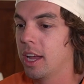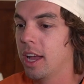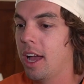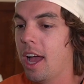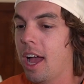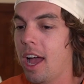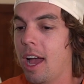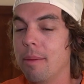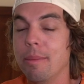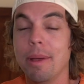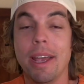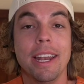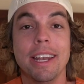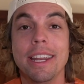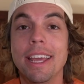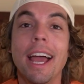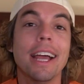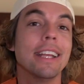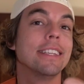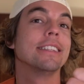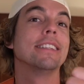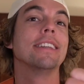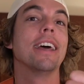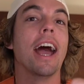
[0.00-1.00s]
Um, and
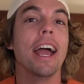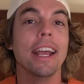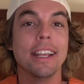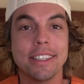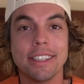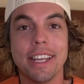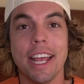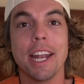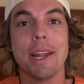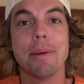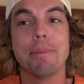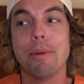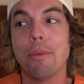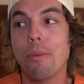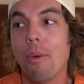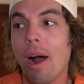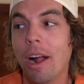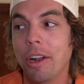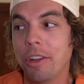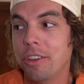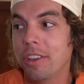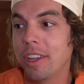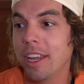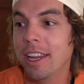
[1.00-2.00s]
yes, I stayed up and
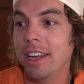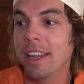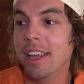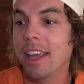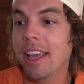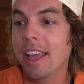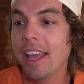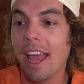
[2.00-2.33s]
watched it,